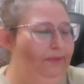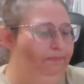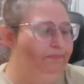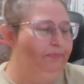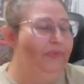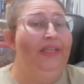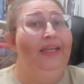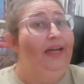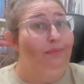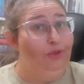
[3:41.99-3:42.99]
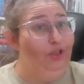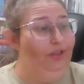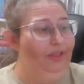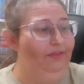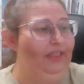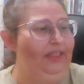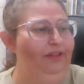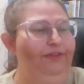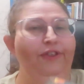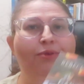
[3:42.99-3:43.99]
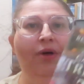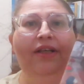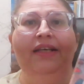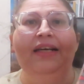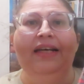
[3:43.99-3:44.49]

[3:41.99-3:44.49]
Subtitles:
I'm currently reading the first one.